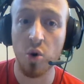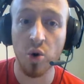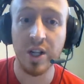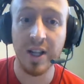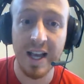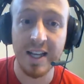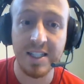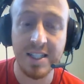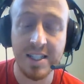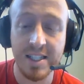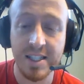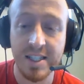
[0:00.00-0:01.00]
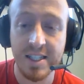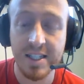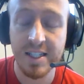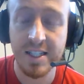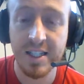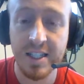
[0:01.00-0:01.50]
or less.
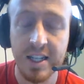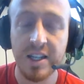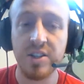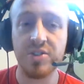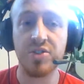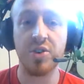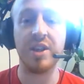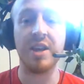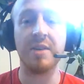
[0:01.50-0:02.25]
So the